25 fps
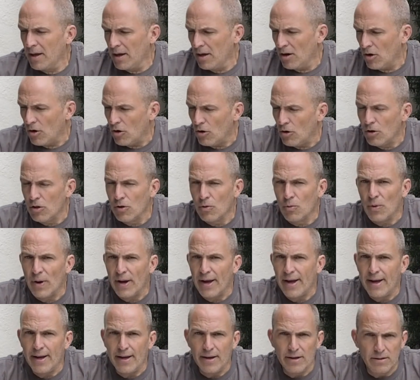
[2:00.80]
all the
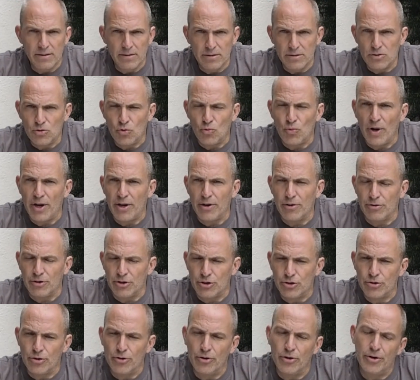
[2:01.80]
way to where you
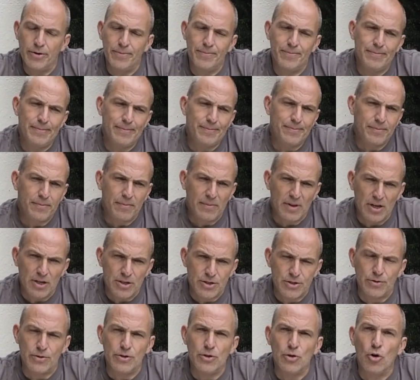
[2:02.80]
return, so you're